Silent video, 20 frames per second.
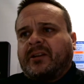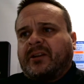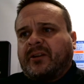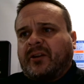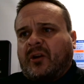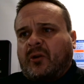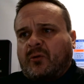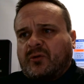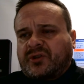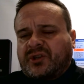And
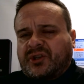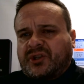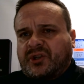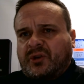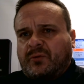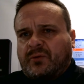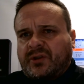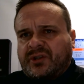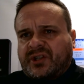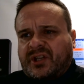of course, as
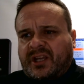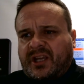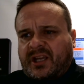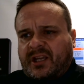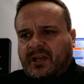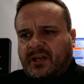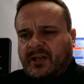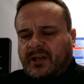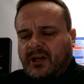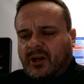soon as
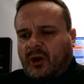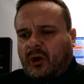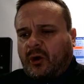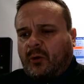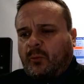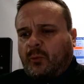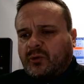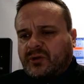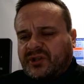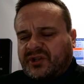the
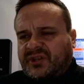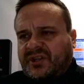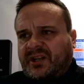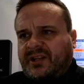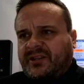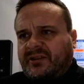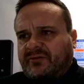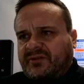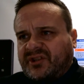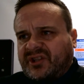hot water
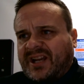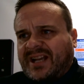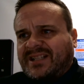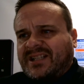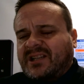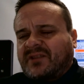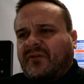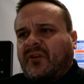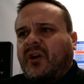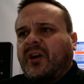cylinder is
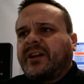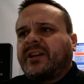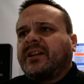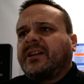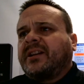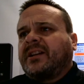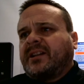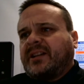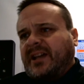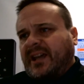satisfied,
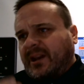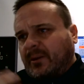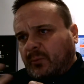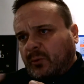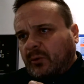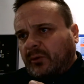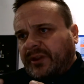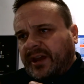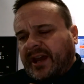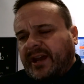it
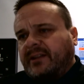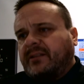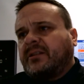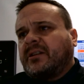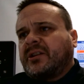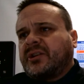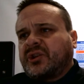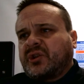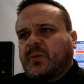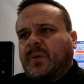will then
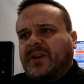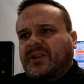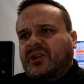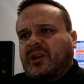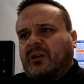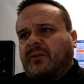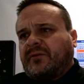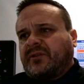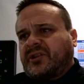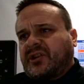switch
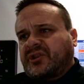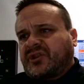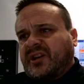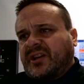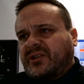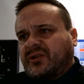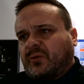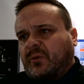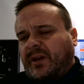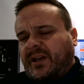over to
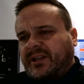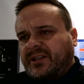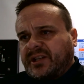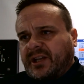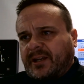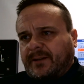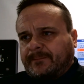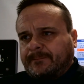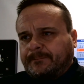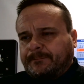central
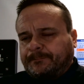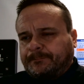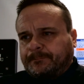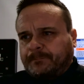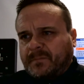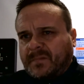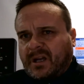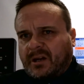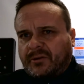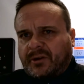heating.
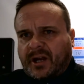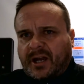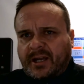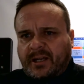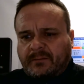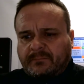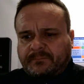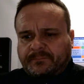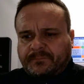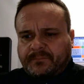Okay,